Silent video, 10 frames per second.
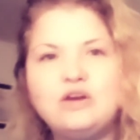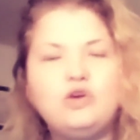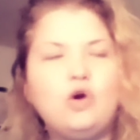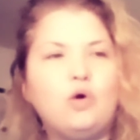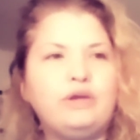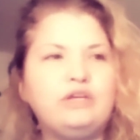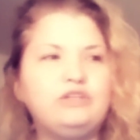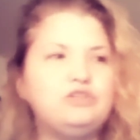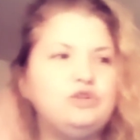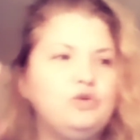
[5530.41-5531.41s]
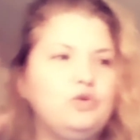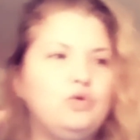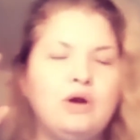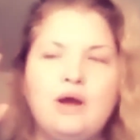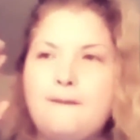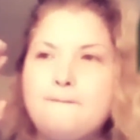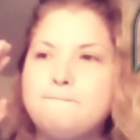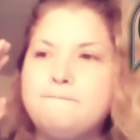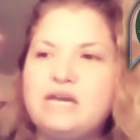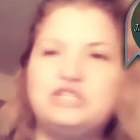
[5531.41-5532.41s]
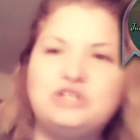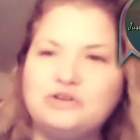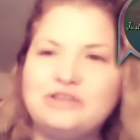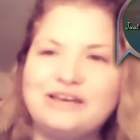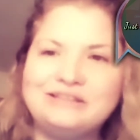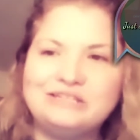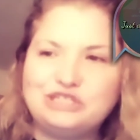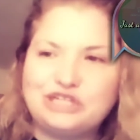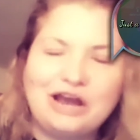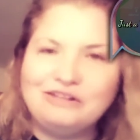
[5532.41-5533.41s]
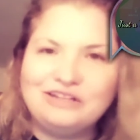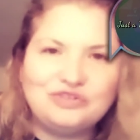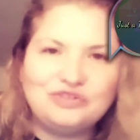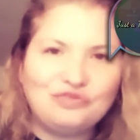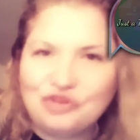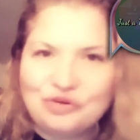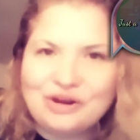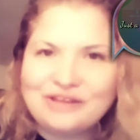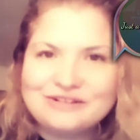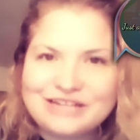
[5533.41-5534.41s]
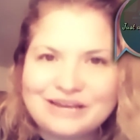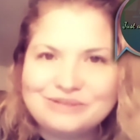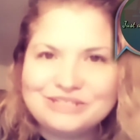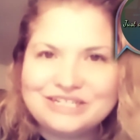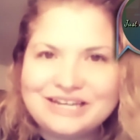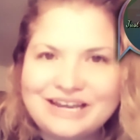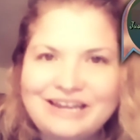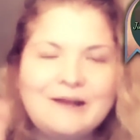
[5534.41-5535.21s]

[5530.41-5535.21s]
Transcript: going to make sure that this child gets food on their table tonight?